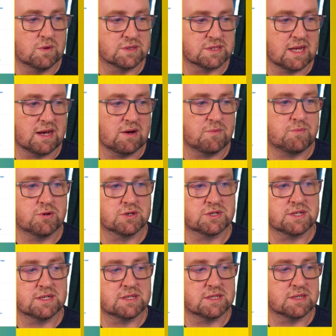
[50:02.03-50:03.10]
was now
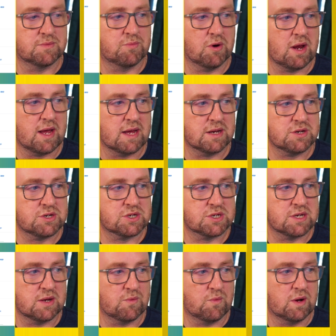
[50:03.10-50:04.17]
pushed into the
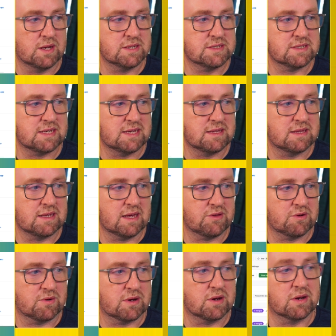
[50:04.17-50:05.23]
branch. It was in the
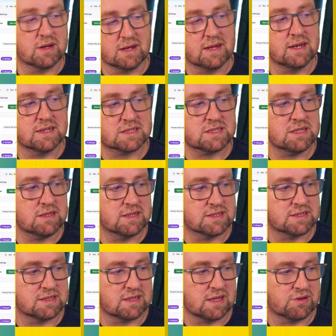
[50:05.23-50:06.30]
other, it still
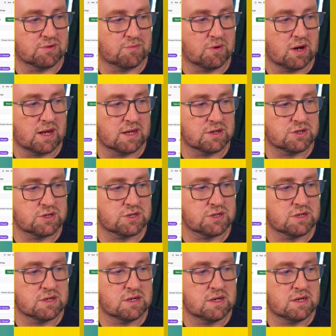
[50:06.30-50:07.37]
is in the other
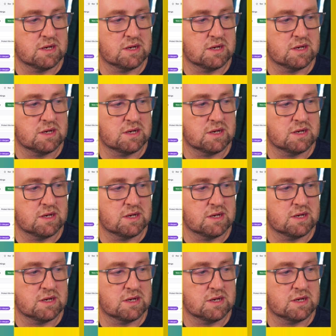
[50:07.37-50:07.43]
branch.